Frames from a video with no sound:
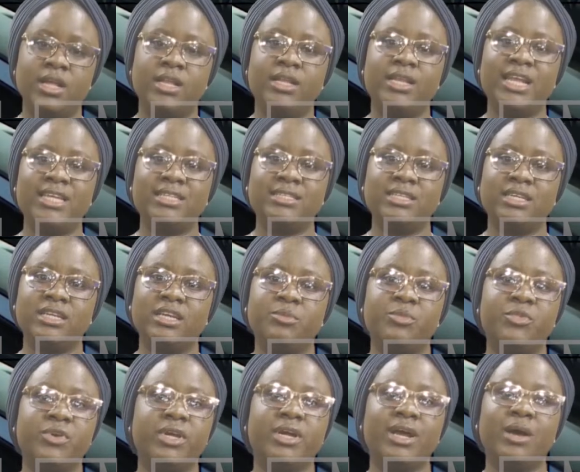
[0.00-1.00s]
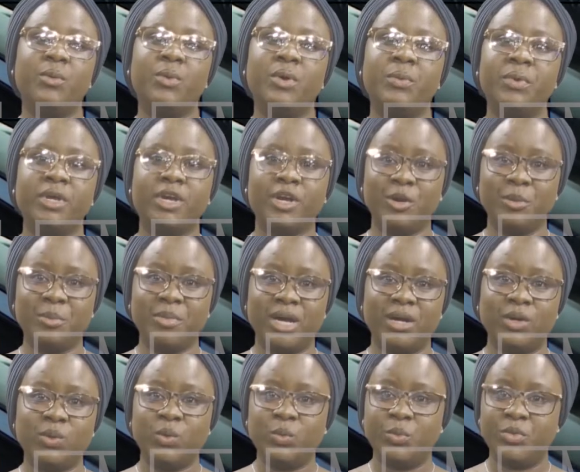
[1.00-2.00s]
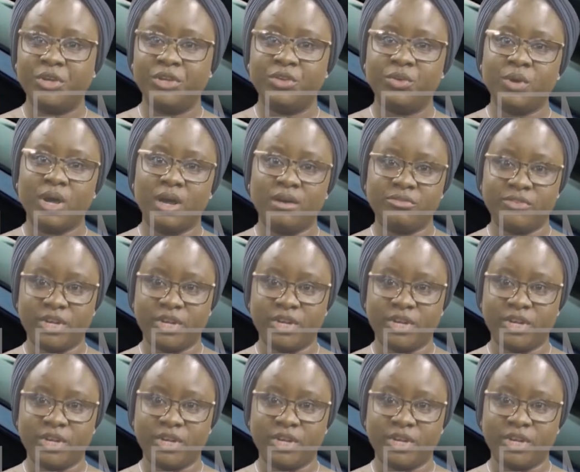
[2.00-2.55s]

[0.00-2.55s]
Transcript: Let's take a break, and when we come back, we'll bring you our